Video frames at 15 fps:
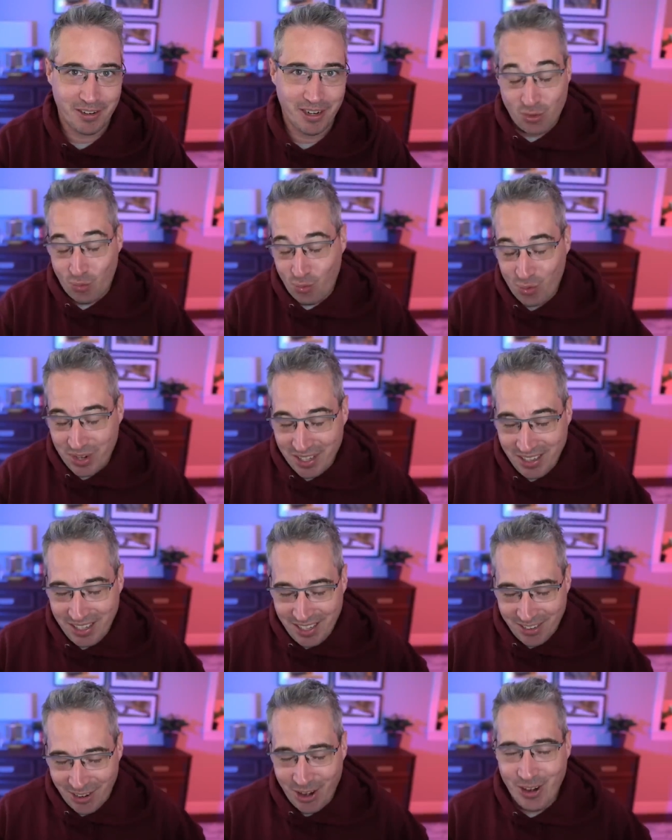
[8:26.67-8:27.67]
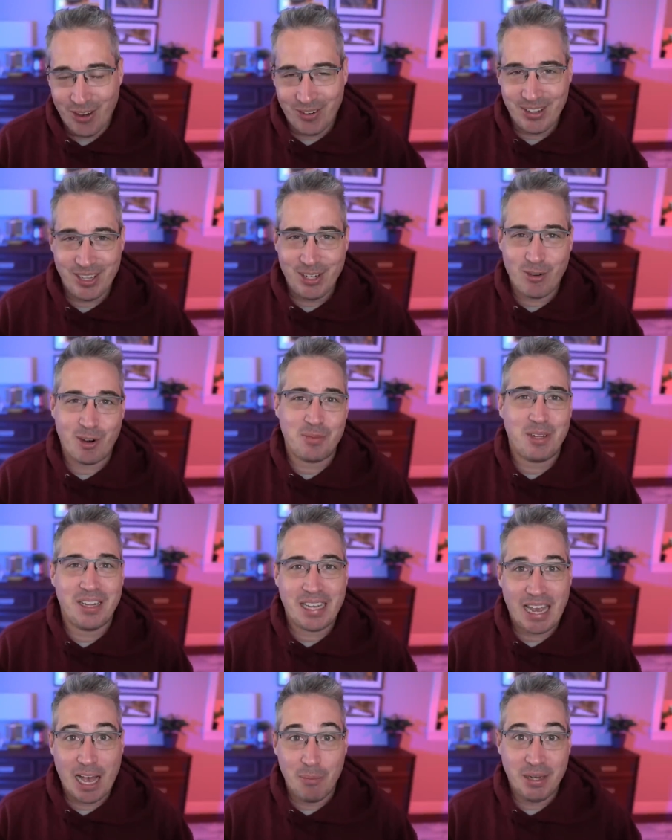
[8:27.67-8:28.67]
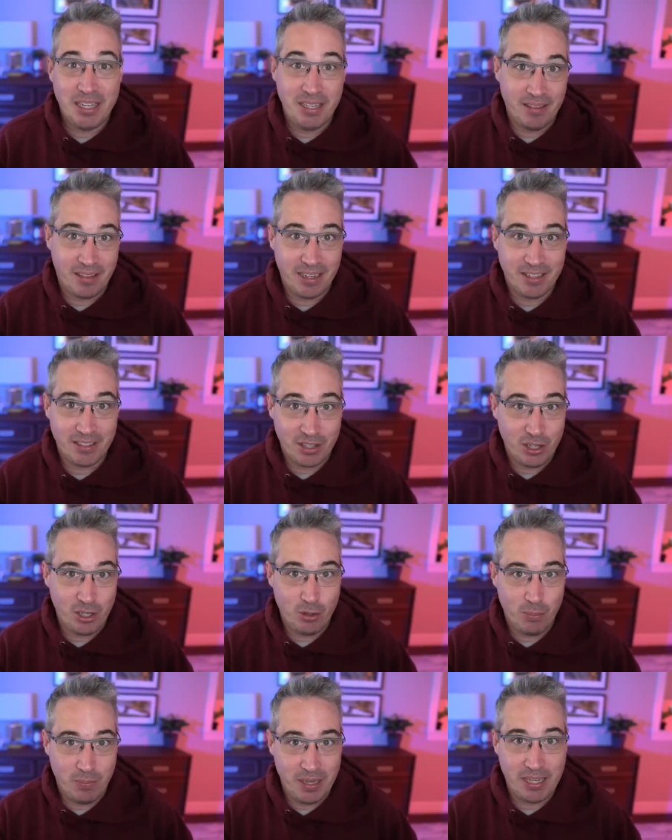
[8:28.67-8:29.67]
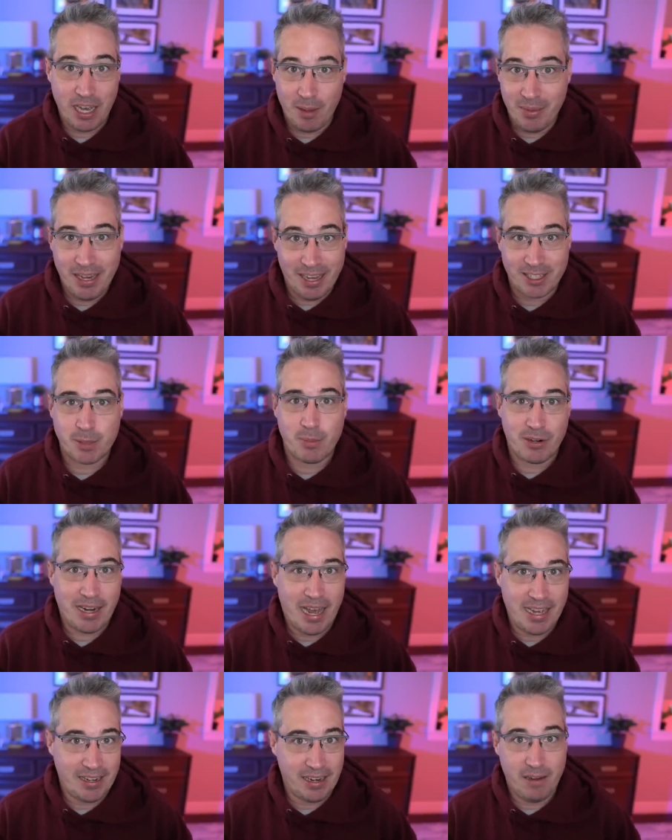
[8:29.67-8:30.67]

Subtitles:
That's really, really normal. Like how many things could you become an expert at